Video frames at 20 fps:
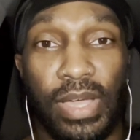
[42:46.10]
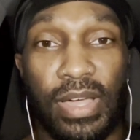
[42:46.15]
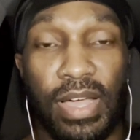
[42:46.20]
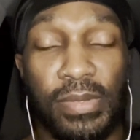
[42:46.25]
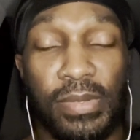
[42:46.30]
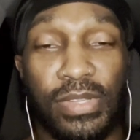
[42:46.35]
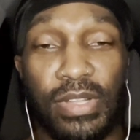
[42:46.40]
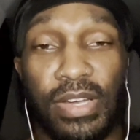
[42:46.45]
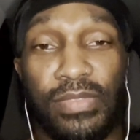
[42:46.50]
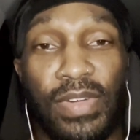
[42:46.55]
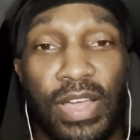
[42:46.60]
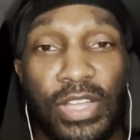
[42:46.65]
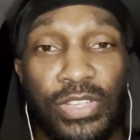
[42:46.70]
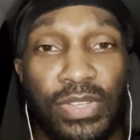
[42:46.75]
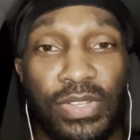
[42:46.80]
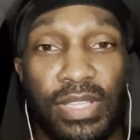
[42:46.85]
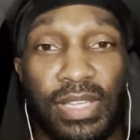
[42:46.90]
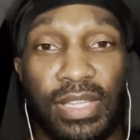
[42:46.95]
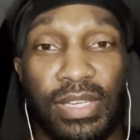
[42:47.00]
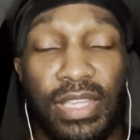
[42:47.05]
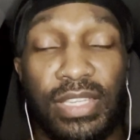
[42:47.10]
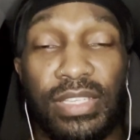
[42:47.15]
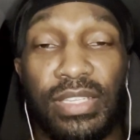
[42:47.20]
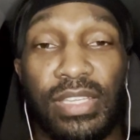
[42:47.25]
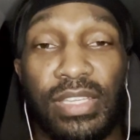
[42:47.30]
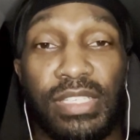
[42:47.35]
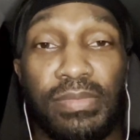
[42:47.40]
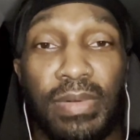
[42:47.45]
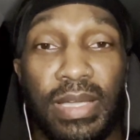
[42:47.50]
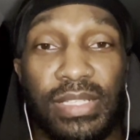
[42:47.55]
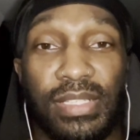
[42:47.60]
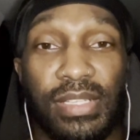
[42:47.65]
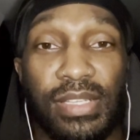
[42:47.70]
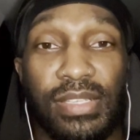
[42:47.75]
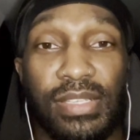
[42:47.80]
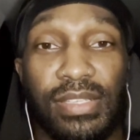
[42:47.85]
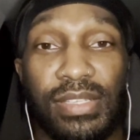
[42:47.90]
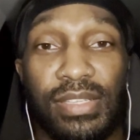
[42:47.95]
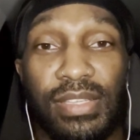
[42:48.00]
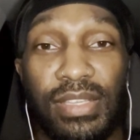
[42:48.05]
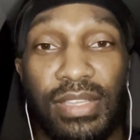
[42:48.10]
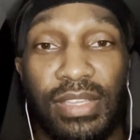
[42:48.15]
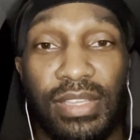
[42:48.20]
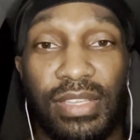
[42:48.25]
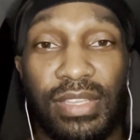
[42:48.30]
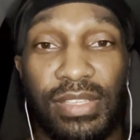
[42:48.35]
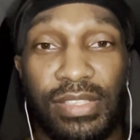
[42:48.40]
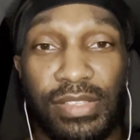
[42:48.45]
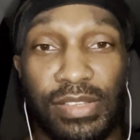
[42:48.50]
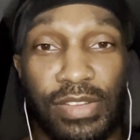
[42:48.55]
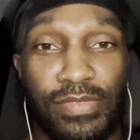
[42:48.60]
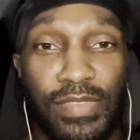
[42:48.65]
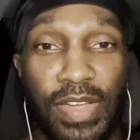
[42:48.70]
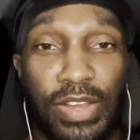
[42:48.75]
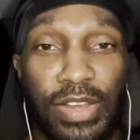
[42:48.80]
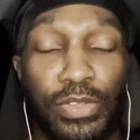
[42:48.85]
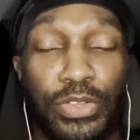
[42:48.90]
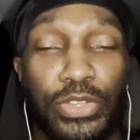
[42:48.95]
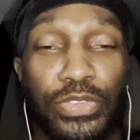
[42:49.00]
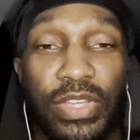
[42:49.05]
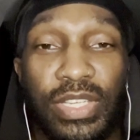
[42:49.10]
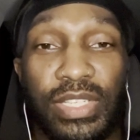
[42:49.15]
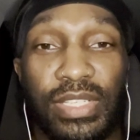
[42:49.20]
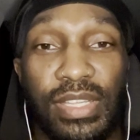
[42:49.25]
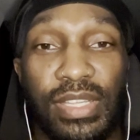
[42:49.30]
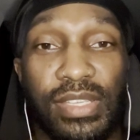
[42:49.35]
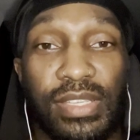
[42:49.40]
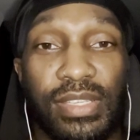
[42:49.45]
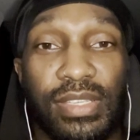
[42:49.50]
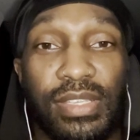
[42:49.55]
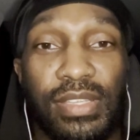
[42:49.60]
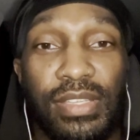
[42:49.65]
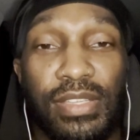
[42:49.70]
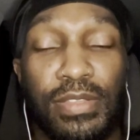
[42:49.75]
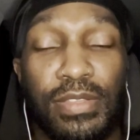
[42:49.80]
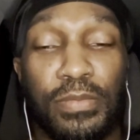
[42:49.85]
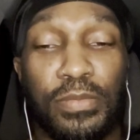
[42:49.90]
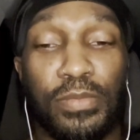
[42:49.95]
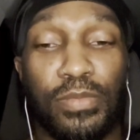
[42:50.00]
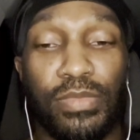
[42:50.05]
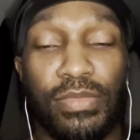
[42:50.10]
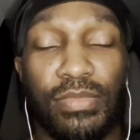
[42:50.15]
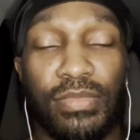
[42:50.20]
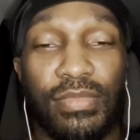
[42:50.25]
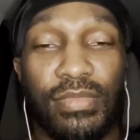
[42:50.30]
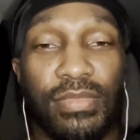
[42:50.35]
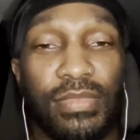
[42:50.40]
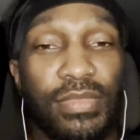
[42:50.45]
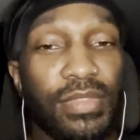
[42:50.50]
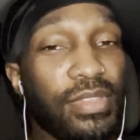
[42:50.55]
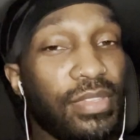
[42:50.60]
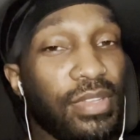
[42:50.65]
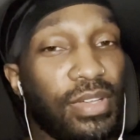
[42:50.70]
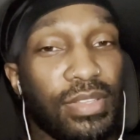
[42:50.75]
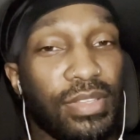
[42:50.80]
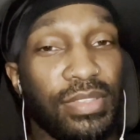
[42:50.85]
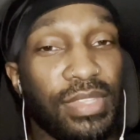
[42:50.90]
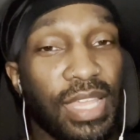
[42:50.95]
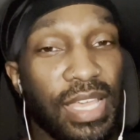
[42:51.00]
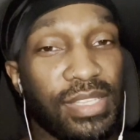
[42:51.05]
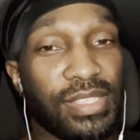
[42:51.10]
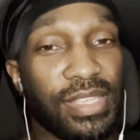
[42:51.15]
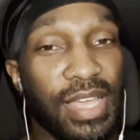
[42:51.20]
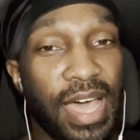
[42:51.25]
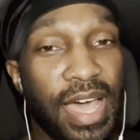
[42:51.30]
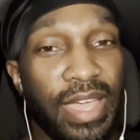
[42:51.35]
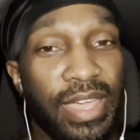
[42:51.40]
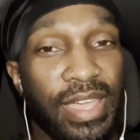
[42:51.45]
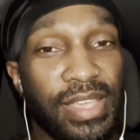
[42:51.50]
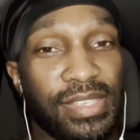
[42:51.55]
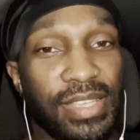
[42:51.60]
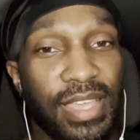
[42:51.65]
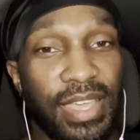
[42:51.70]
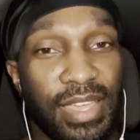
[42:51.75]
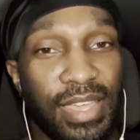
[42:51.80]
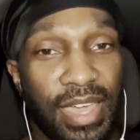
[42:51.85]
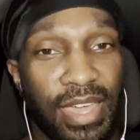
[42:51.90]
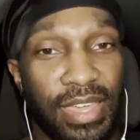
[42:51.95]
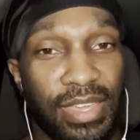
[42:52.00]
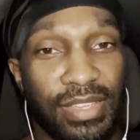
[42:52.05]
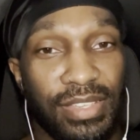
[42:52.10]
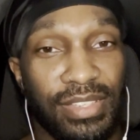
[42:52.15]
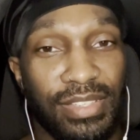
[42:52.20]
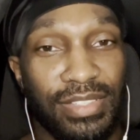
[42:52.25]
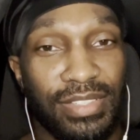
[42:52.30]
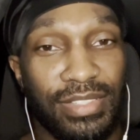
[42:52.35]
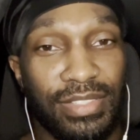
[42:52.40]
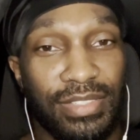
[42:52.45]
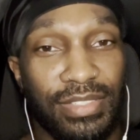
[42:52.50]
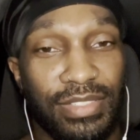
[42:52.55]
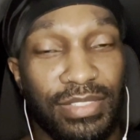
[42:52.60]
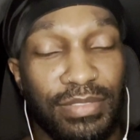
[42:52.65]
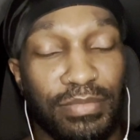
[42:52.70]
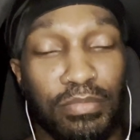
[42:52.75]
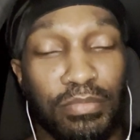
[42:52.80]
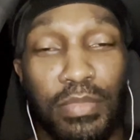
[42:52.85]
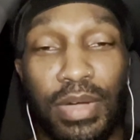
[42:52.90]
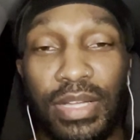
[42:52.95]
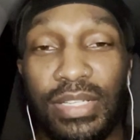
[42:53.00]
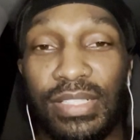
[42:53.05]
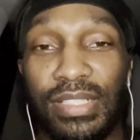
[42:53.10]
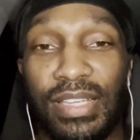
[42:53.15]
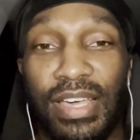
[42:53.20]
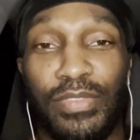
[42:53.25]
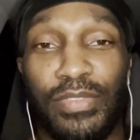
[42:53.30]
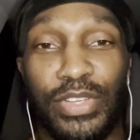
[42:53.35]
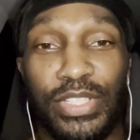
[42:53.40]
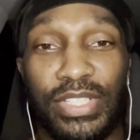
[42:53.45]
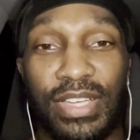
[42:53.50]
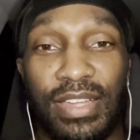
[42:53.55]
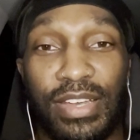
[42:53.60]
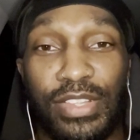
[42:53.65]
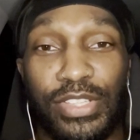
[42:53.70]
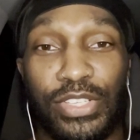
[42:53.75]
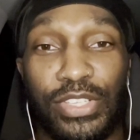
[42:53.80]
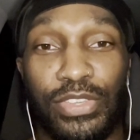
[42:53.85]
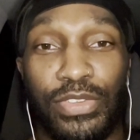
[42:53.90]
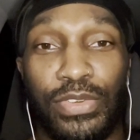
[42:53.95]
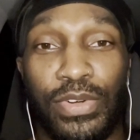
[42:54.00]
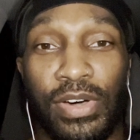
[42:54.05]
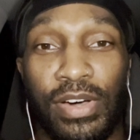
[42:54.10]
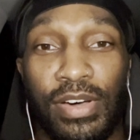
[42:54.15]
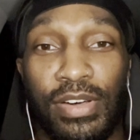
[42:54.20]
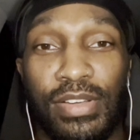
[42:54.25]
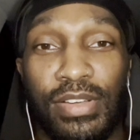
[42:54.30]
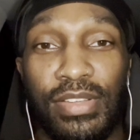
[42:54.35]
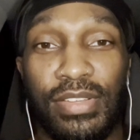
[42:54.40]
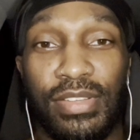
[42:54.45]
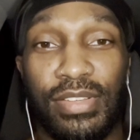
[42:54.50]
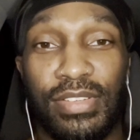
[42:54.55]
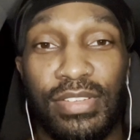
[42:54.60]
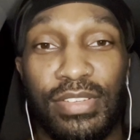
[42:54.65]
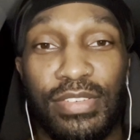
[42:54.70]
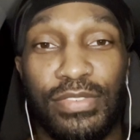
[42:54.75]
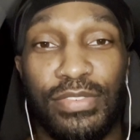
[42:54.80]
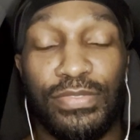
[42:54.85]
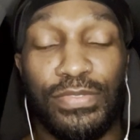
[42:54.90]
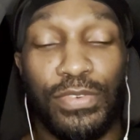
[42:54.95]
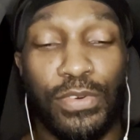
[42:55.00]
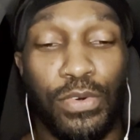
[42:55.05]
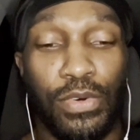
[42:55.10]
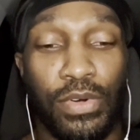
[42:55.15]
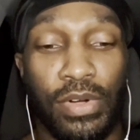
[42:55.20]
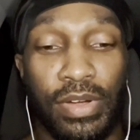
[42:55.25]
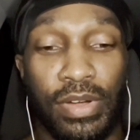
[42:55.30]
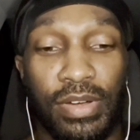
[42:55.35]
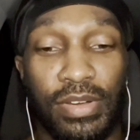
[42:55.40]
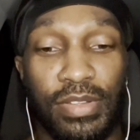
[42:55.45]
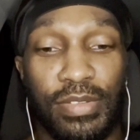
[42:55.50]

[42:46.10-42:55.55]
certified strength conditioning specialist, certified nutritionist. Thanks to ISAA, much love and shout out to you all for